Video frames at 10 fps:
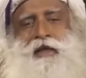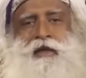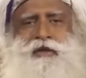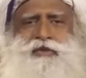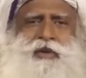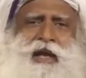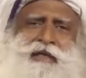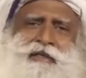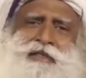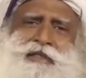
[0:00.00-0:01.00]
So
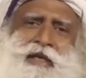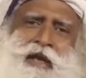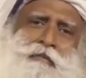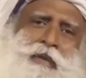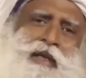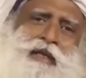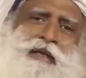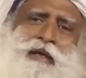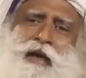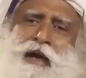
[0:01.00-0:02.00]
like this, there are
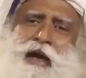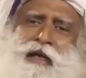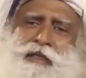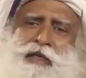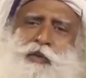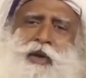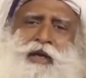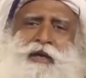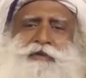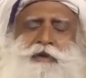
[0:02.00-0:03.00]
many. I think
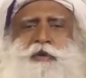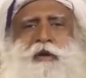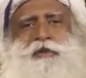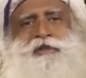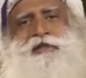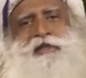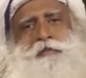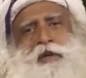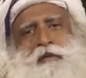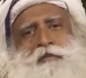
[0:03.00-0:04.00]
one of the promises the Prime